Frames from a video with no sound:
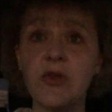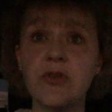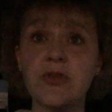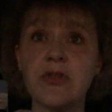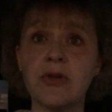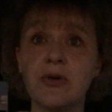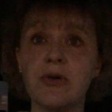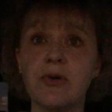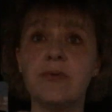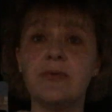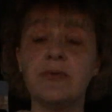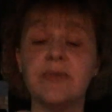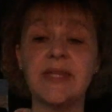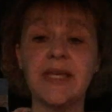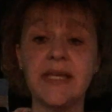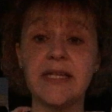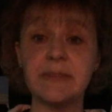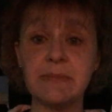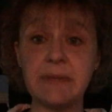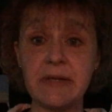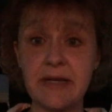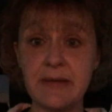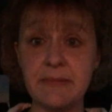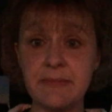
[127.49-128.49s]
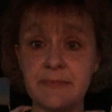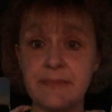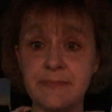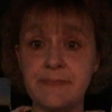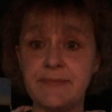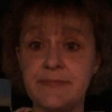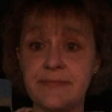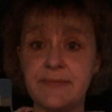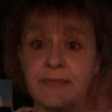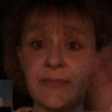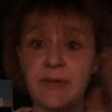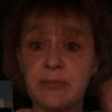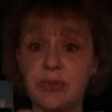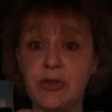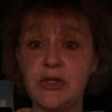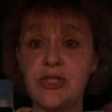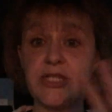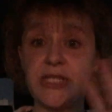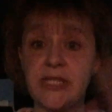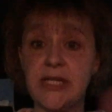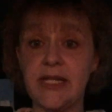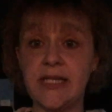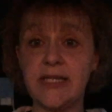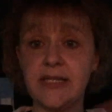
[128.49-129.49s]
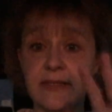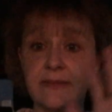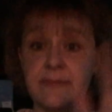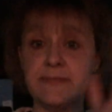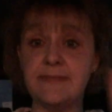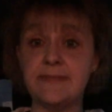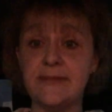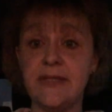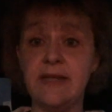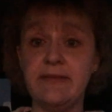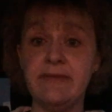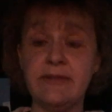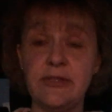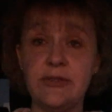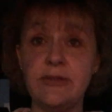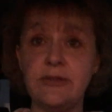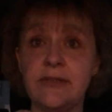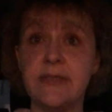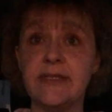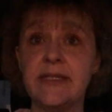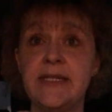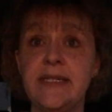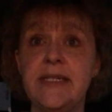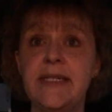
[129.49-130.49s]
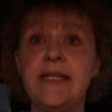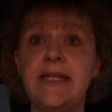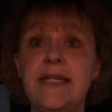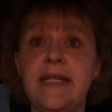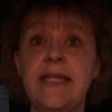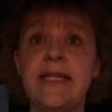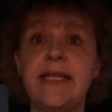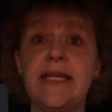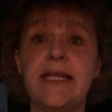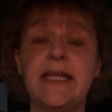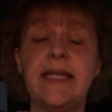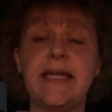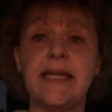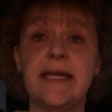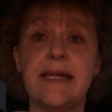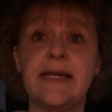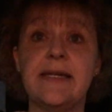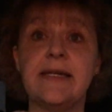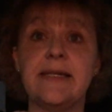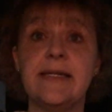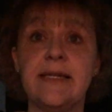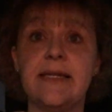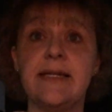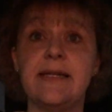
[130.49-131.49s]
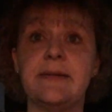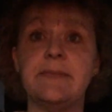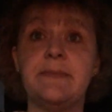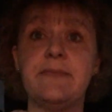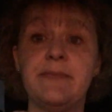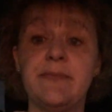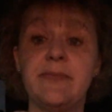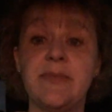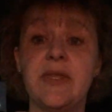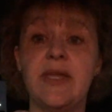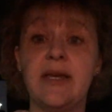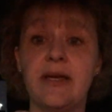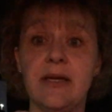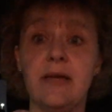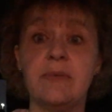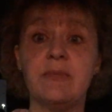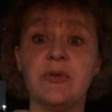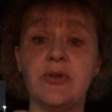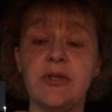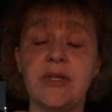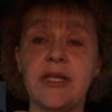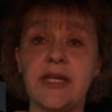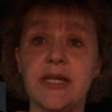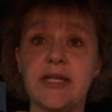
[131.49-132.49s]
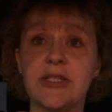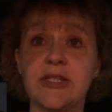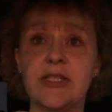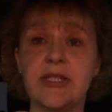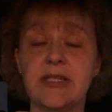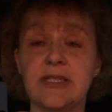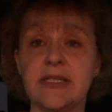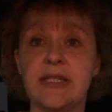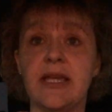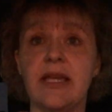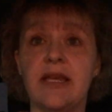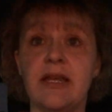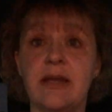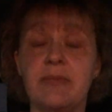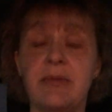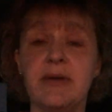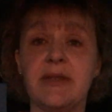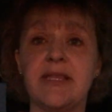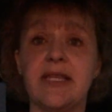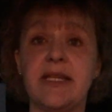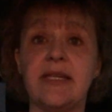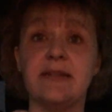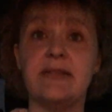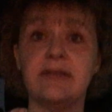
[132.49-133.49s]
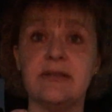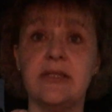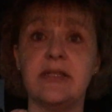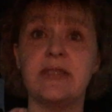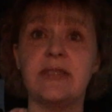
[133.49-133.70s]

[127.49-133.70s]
So thanks, Mom. Appreciate it. Love you. And um, yeah, I'm really actually excited about that.